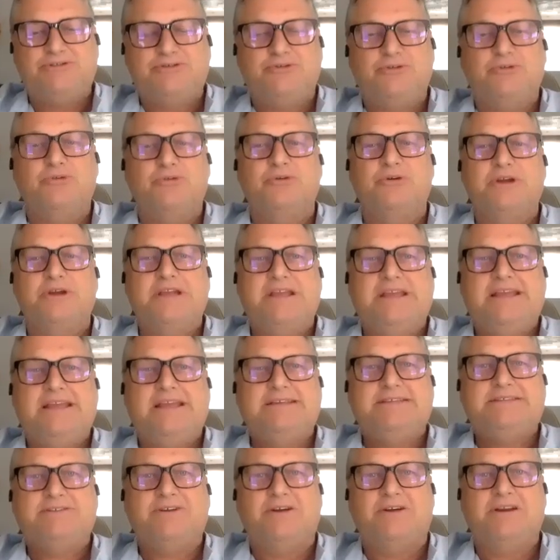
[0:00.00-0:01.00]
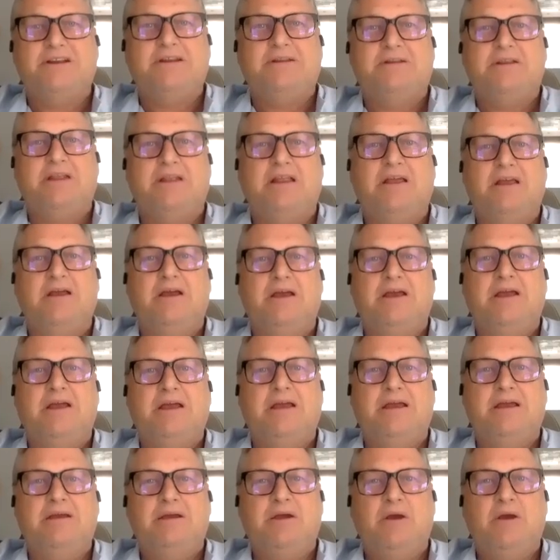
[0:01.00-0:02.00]
story started
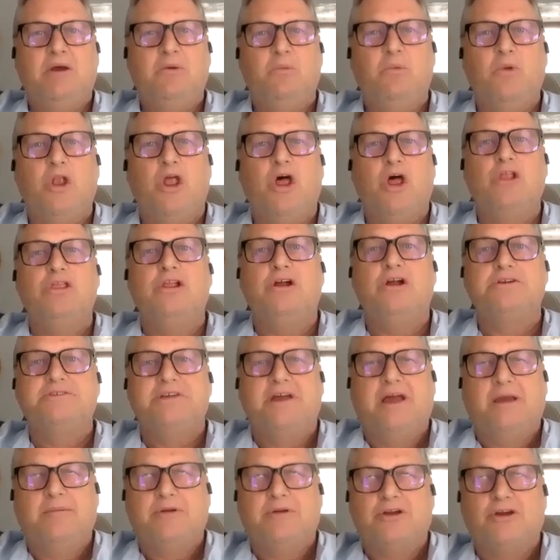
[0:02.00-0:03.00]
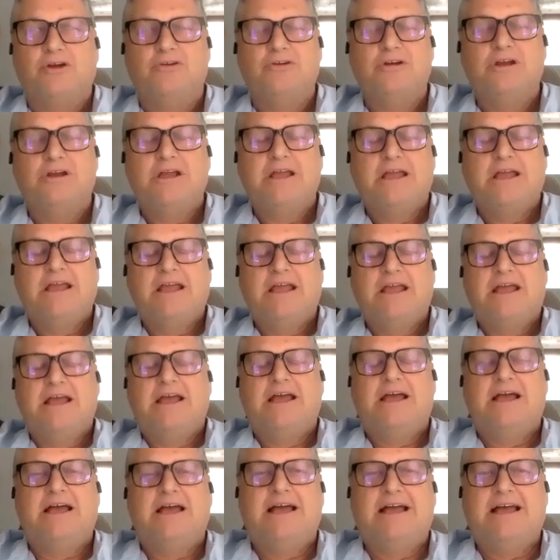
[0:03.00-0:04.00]
a long time ago.
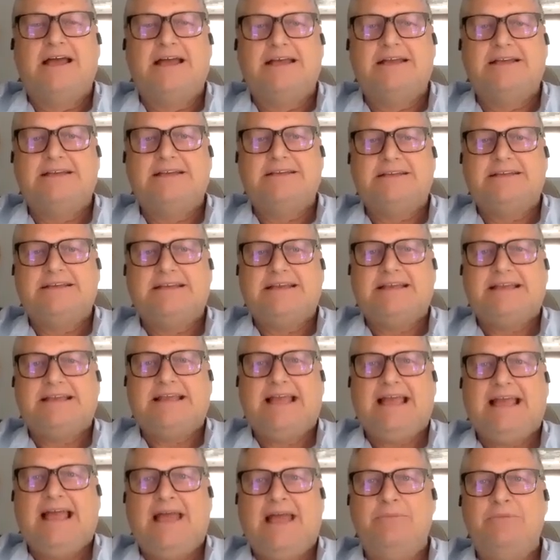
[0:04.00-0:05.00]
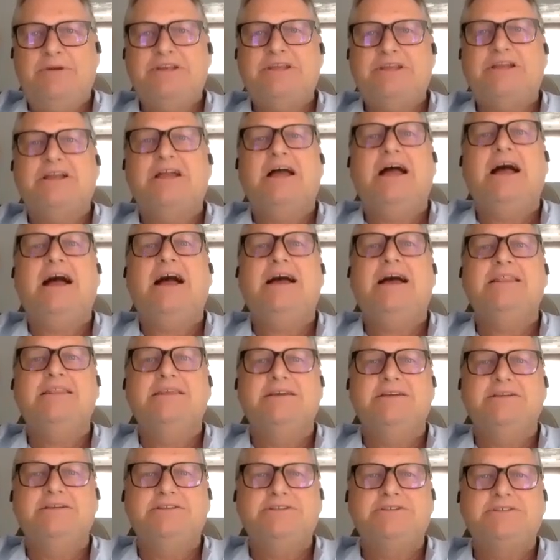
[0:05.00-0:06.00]
I went to
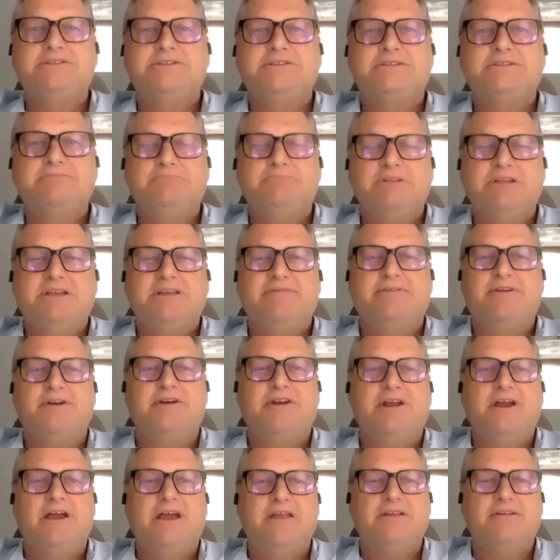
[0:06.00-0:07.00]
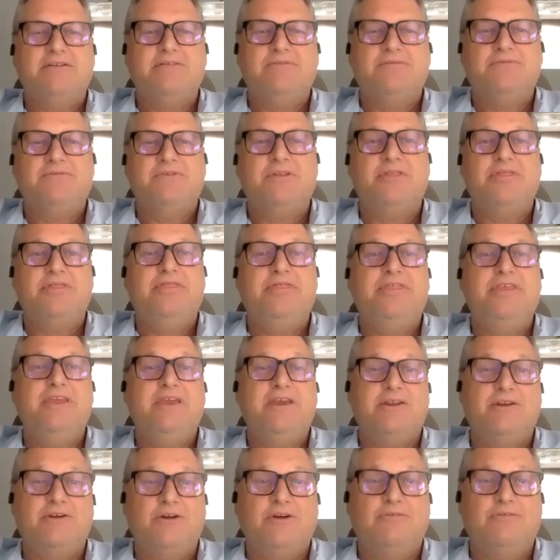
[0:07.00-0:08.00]
college, believe it or not, for
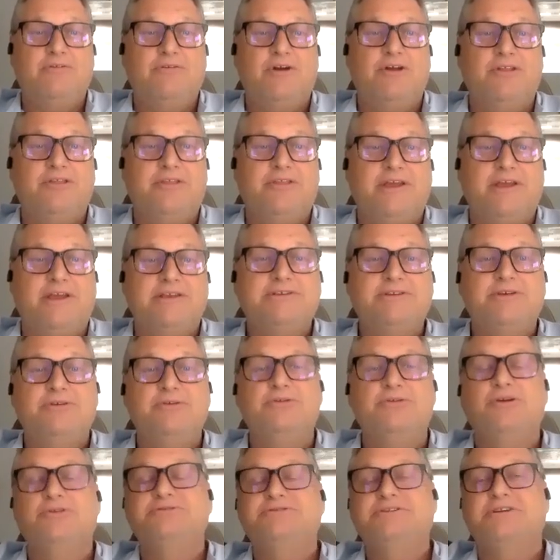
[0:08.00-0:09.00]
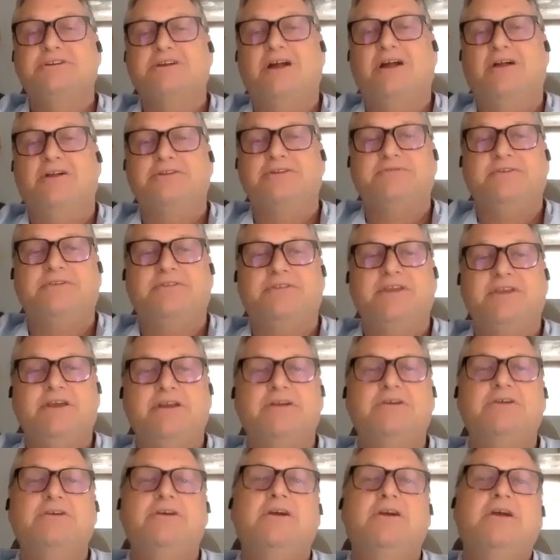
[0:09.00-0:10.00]
theater of all things. Who goes to college for
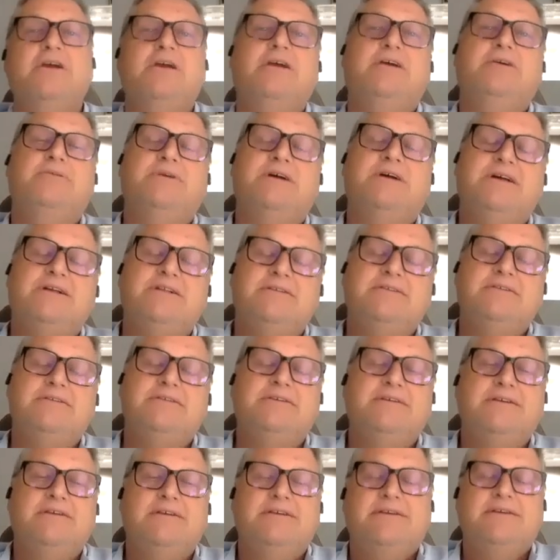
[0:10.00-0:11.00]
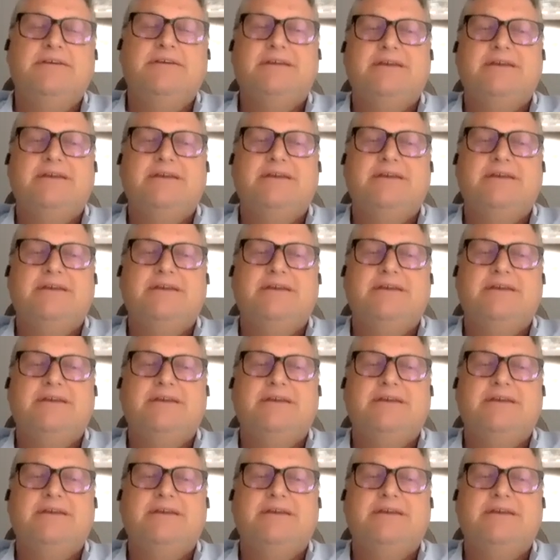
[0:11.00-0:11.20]
theater? Well,